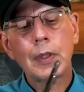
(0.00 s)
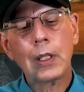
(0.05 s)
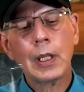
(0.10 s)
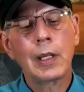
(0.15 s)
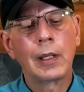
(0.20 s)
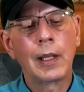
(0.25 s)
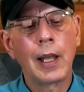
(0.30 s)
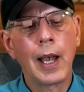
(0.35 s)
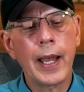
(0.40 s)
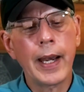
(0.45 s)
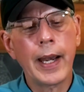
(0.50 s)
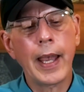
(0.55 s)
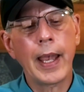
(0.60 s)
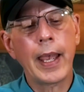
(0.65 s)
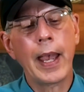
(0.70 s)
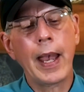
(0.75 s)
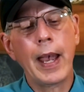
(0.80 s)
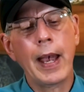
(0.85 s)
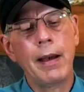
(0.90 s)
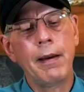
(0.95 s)
line I
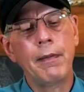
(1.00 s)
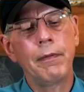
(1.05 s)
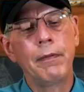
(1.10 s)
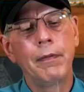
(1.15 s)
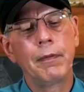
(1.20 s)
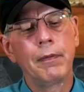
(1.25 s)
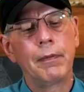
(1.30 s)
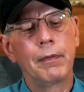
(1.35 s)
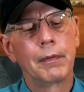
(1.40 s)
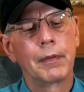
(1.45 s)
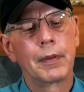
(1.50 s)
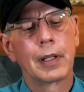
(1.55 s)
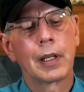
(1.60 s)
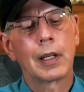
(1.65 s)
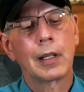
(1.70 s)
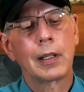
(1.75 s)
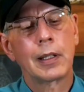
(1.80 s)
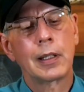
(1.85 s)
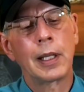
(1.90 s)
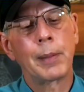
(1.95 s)
have,
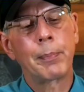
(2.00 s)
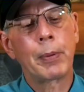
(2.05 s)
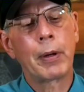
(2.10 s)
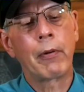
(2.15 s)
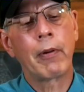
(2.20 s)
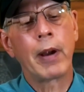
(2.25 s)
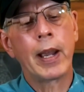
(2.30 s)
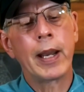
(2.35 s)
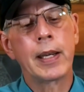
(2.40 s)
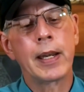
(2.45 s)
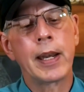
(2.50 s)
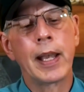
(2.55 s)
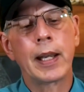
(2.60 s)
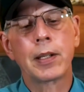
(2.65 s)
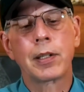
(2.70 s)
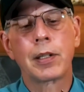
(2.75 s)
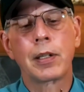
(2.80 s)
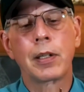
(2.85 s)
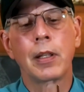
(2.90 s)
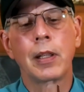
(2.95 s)
clip it right
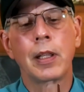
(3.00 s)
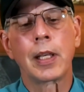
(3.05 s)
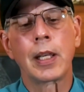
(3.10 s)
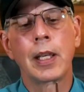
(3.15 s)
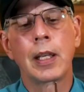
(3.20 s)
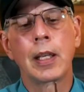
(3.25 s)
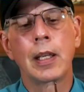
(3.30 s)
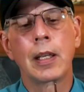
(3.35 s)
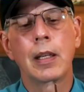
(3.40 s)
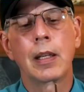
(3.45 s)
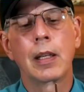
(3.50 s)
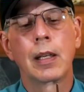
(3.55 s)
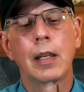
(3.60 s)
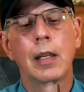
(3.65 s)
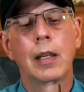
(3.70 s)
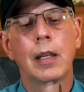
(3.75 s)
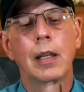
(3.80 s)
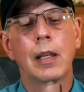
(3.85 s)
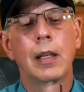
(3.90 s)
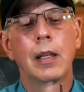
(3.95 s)
next to the
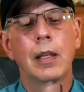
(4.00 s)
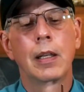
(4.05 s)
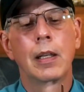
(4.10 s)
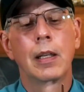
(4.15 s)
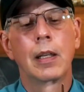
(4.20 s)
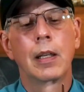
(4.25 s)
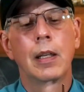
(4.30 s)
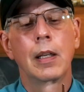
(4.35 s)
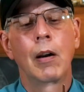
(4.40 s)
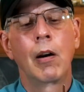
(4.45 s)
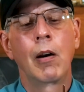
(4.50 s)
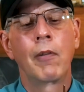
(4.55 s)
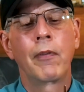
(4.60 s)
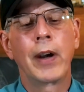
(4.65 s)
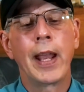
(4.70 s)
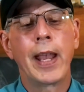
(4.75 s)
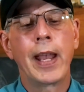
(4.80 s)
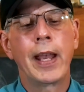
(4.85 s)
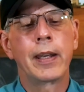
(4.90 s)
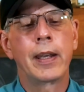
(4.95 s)

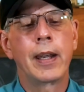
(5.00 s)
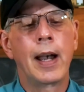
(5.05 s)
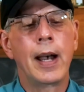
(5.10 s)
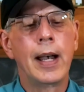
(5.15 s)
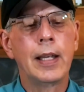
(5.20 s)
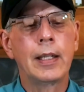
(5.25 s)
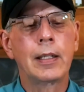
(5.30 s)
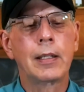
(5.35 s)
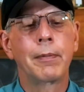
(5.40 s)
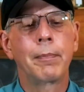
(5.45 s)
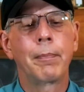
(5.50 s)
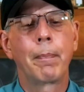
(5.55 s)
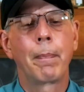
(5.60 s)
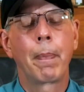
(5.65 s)
overhand knot,